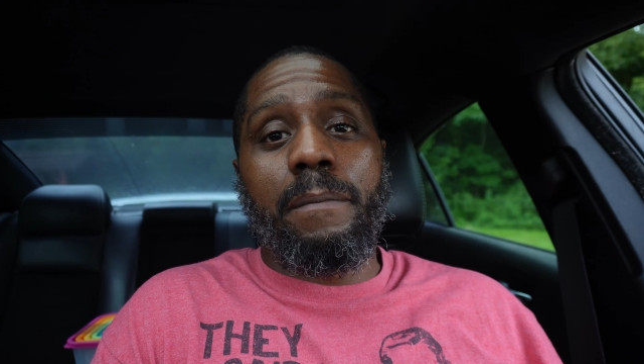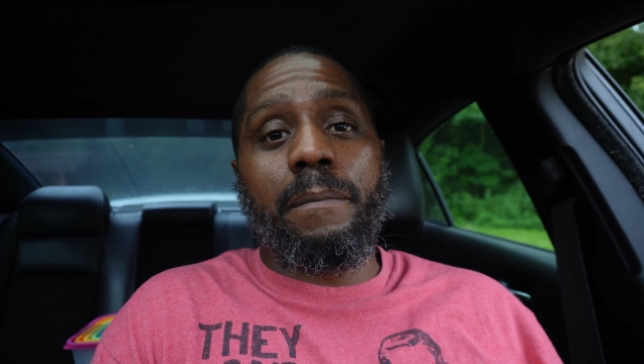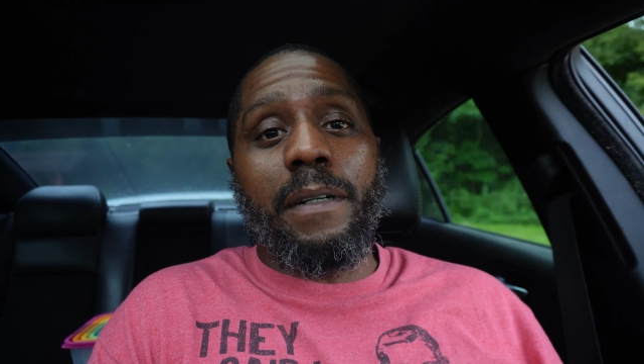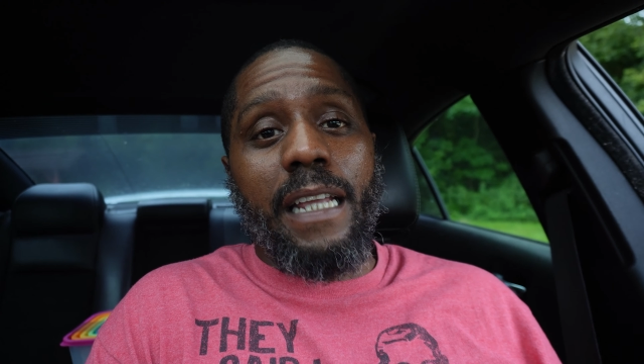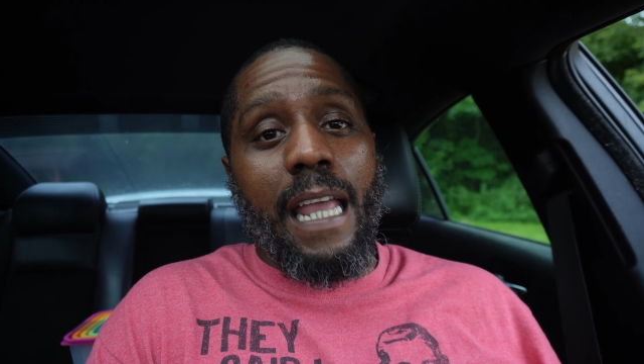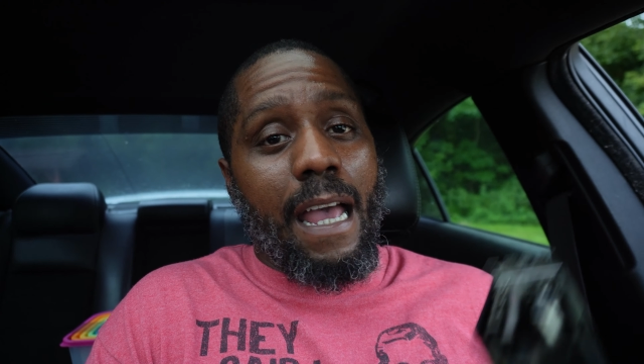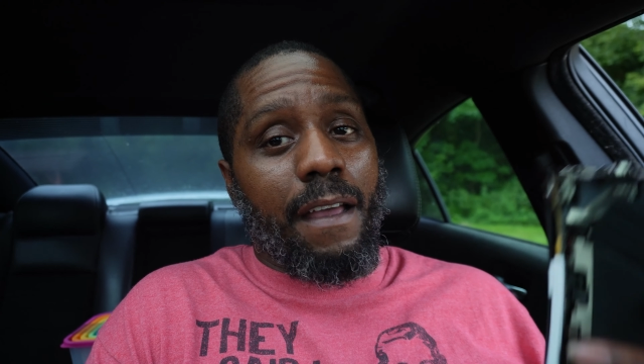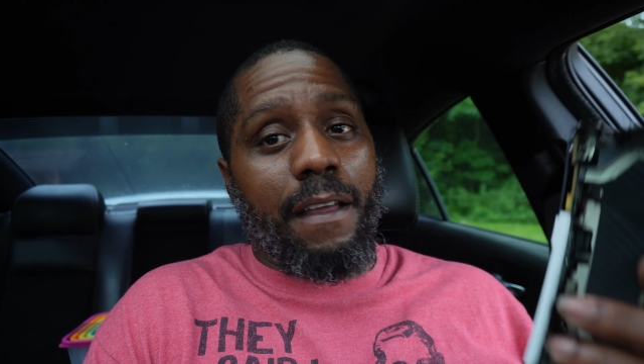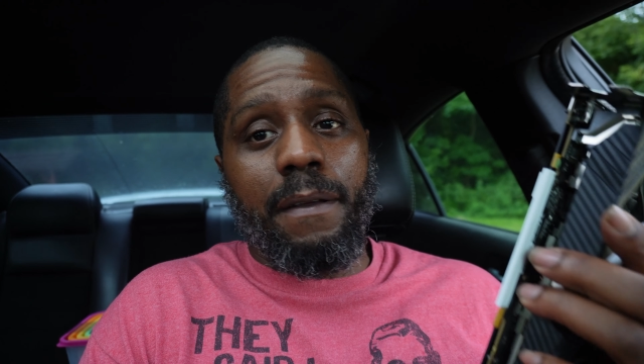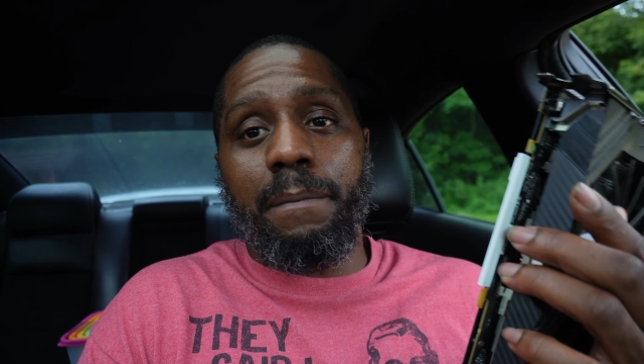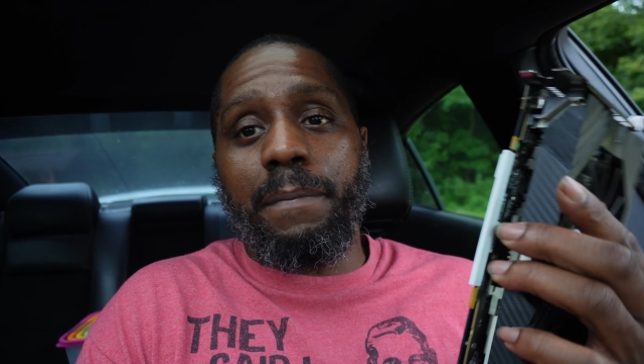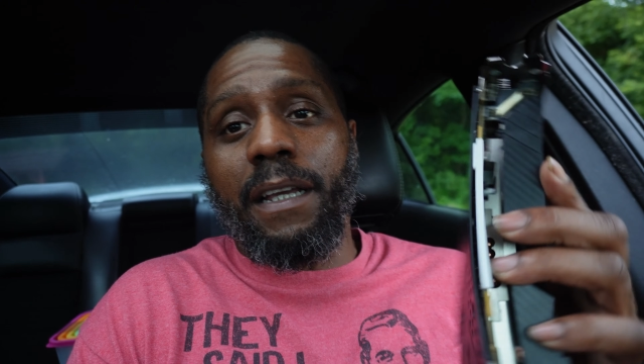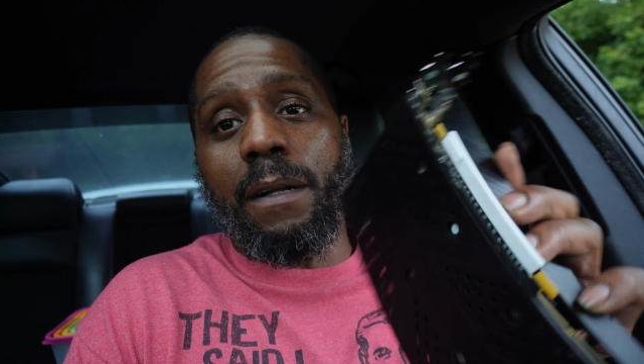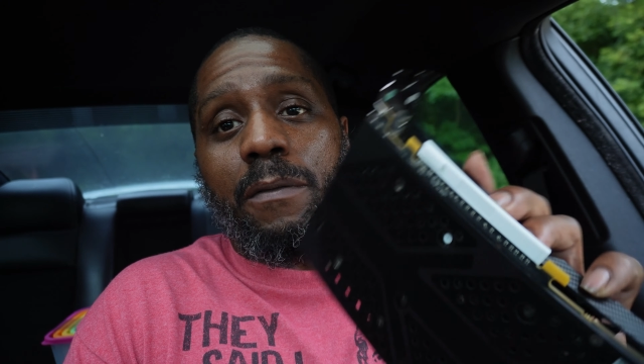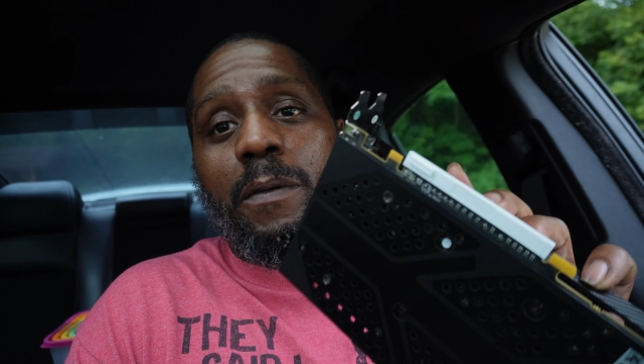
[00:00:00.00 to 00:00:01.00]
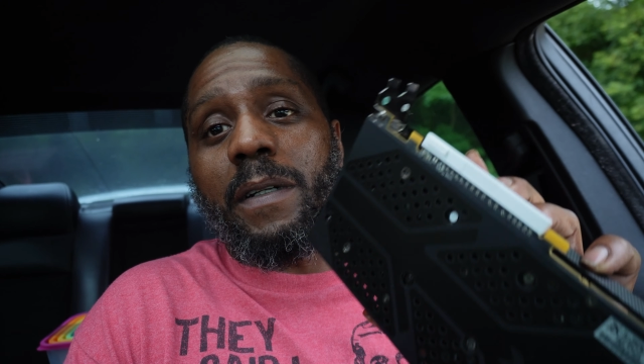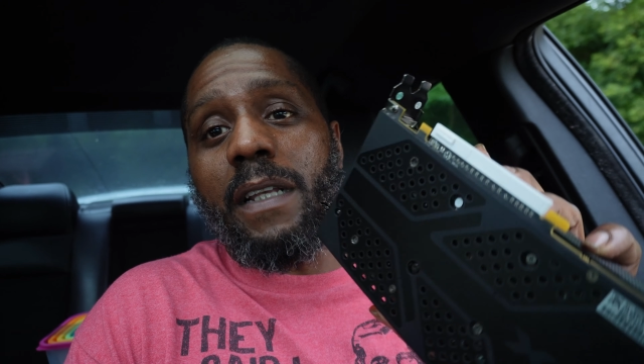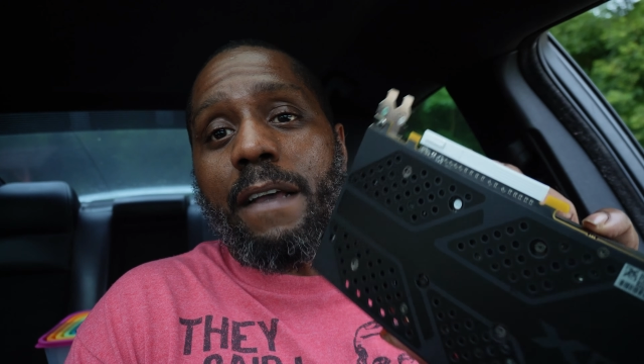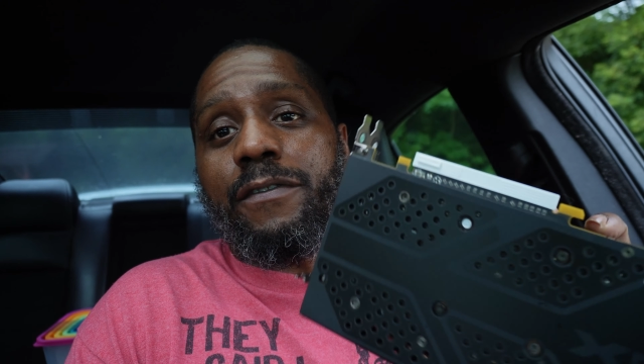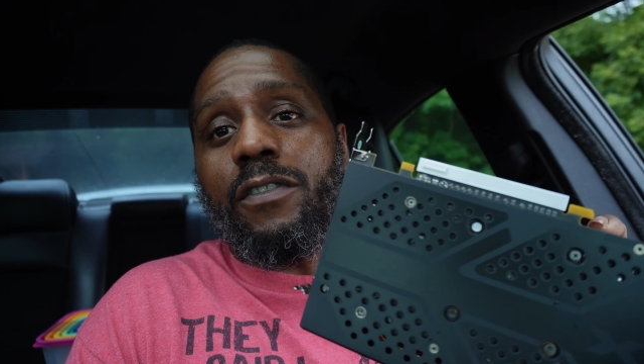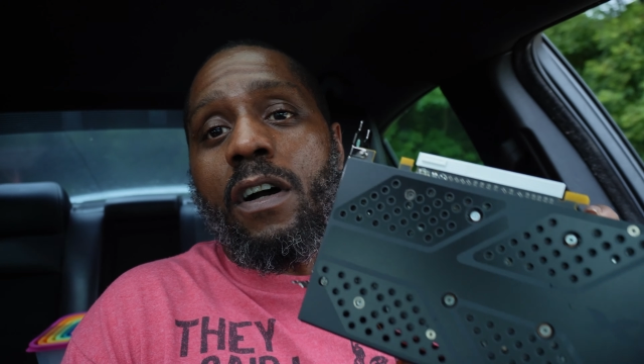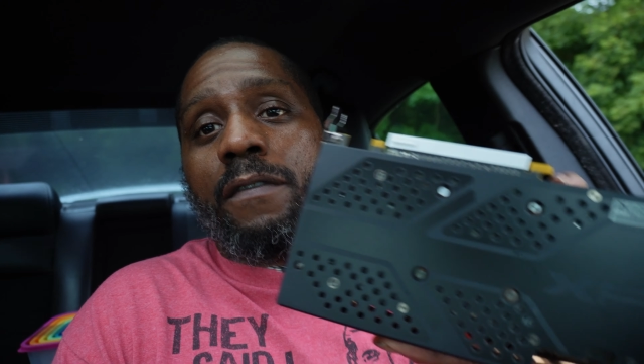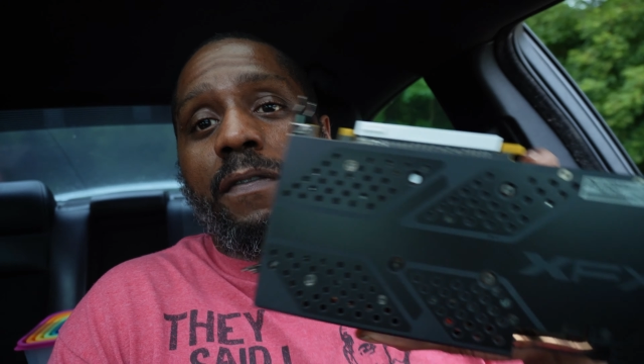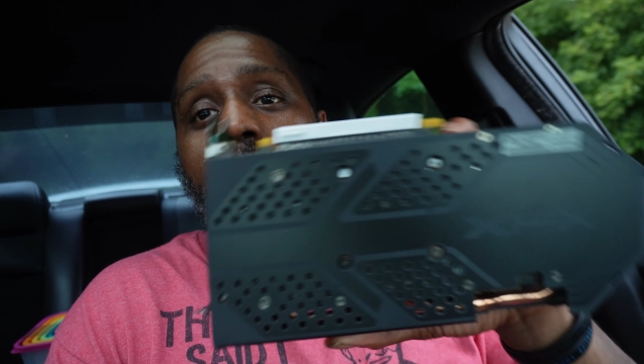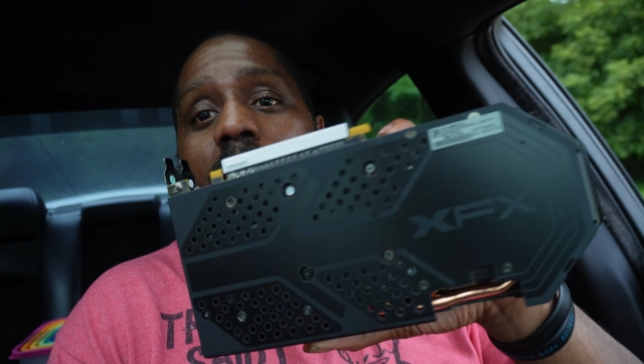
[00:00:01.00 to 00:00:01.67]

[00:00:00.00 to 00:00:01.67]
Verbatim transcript: But yeah, picking up where we left off,